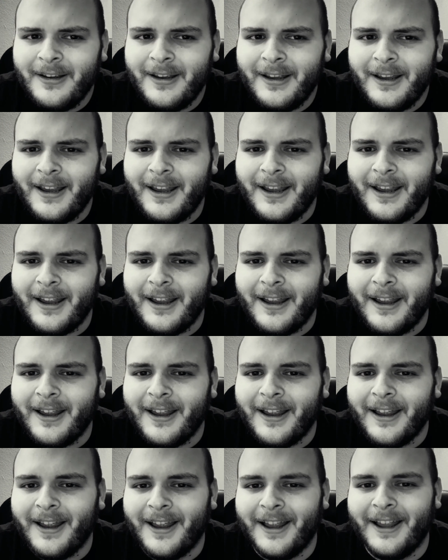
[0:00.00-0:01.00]

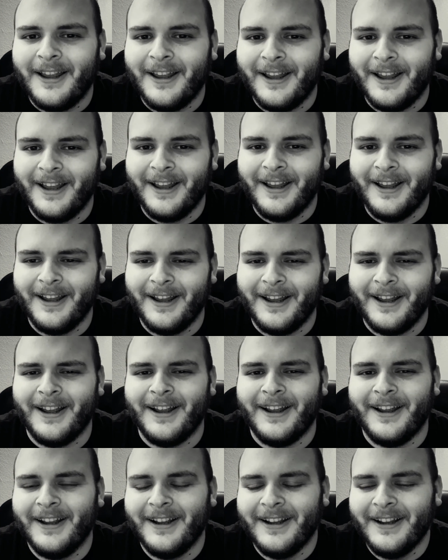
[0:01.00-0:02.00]

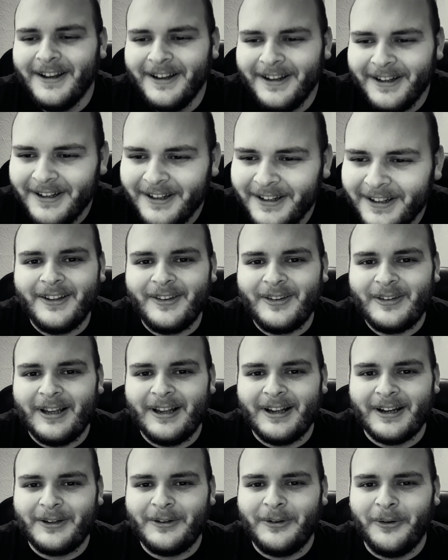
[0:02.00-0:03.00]
Hey. That's
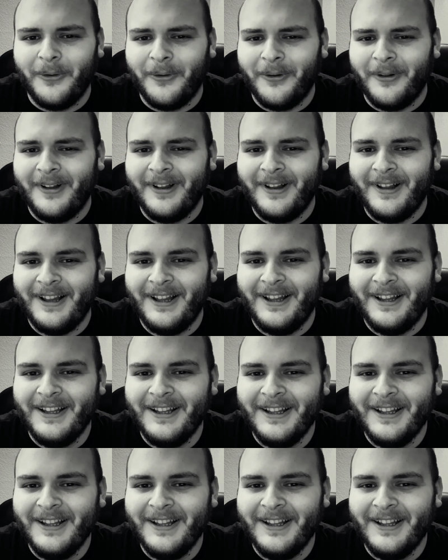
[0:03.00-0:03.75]
not cool.